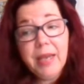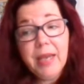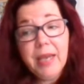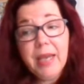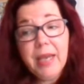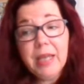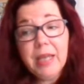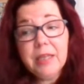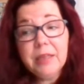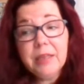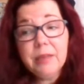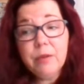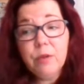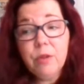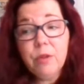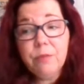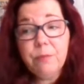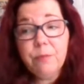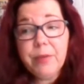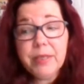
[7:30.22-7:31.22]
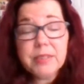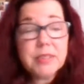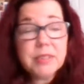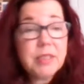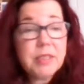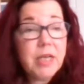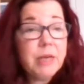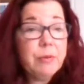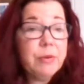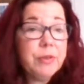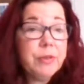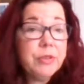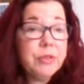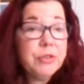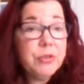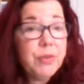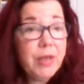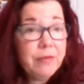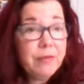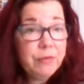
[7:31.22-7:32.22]
And we had decided we were going
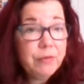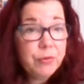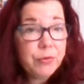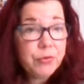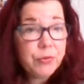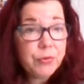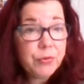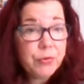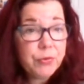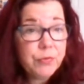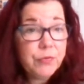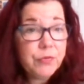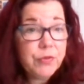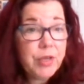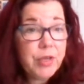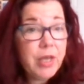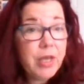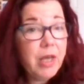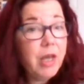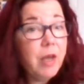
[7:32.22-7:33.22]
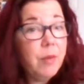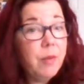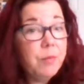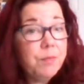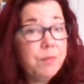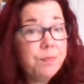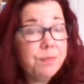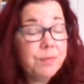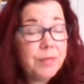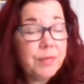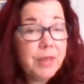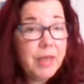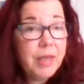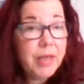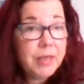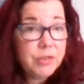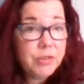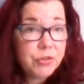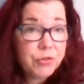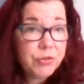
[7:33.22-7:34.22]
to do heavy hors d'oeuvres
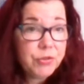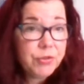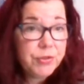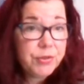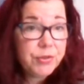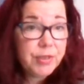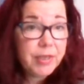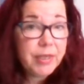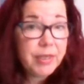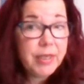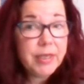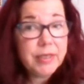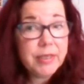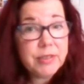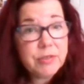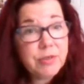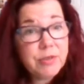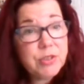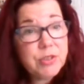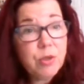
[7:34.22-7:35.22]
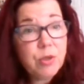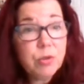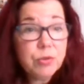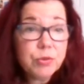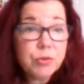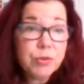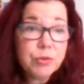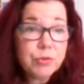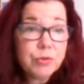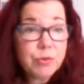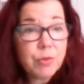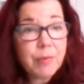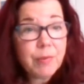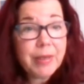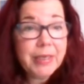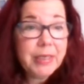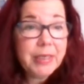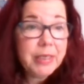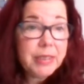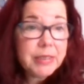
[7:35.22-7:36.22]
and dessert. And so I told her sort of
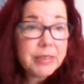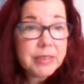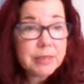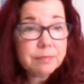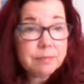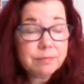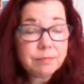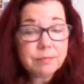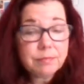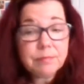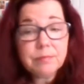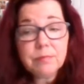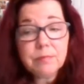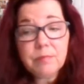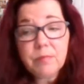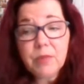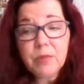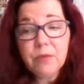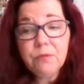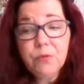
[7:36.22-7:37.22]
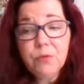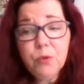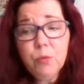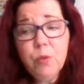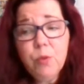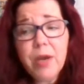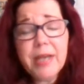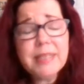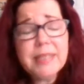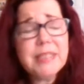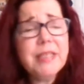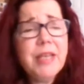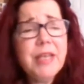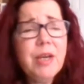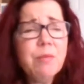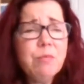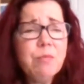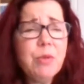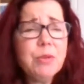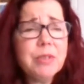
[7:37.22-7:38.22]
my needs food-wise, and they
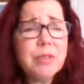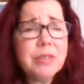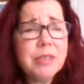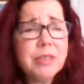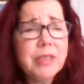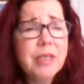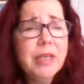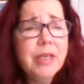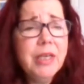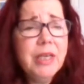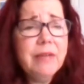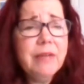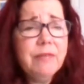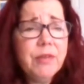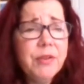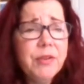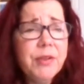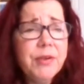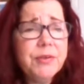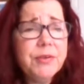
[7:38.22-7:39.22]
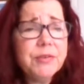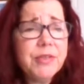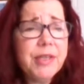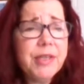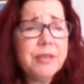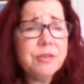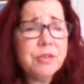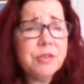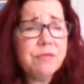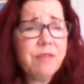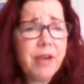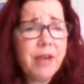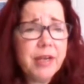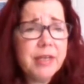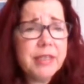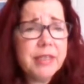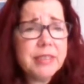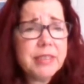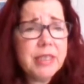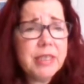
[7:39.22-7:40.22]
are mostly, even though they don't define
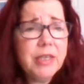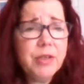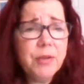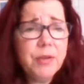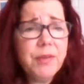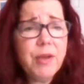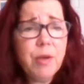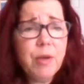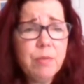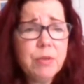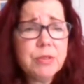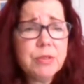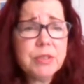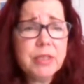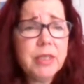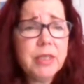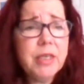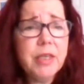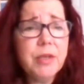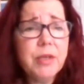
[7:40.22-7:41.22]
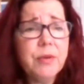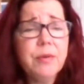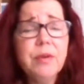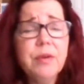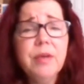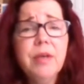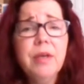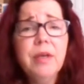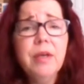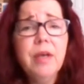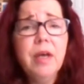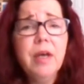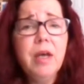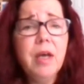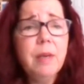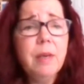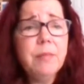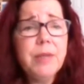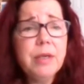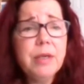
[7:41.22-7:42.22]
it as keto, they are mostly keto.
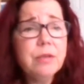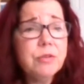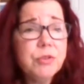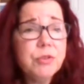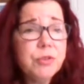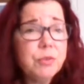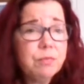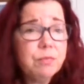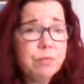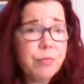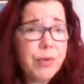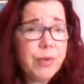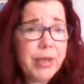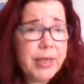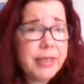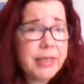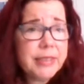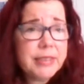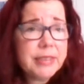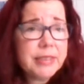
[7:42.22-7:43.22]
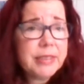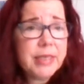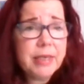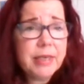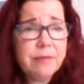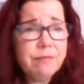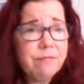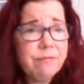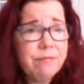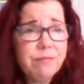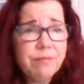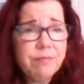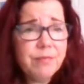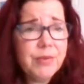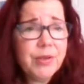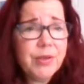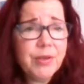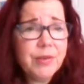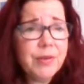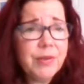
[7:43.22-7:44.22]
They don't do breads. They
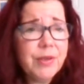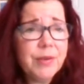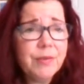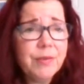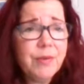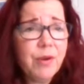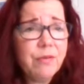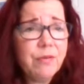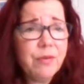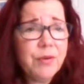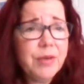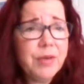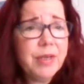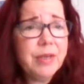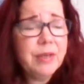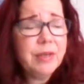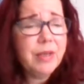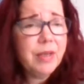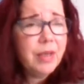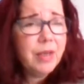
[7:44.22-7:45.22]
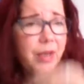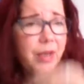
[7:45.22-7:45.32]
are very,